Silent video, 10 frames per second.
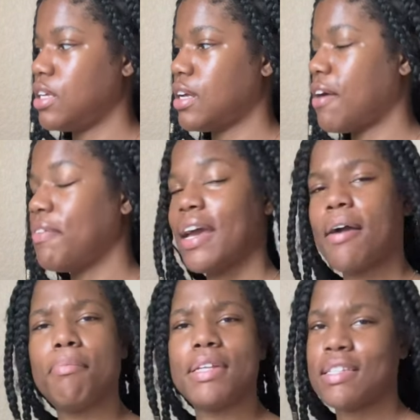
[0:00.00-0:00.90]
I feel like
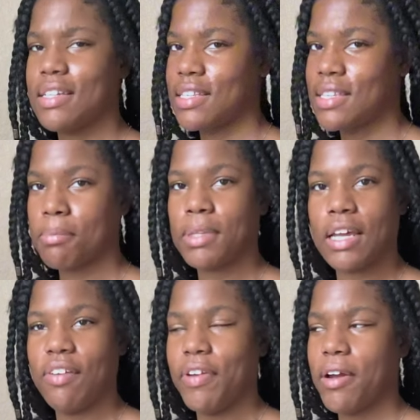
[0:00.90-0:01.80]
I'm missing
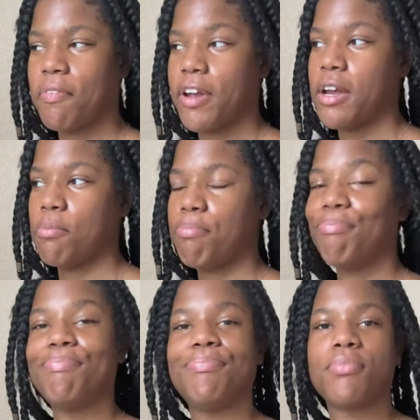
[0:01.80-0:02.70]
something very, very,
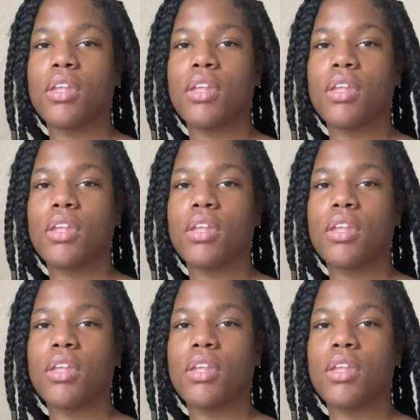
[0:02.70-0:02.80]
mm,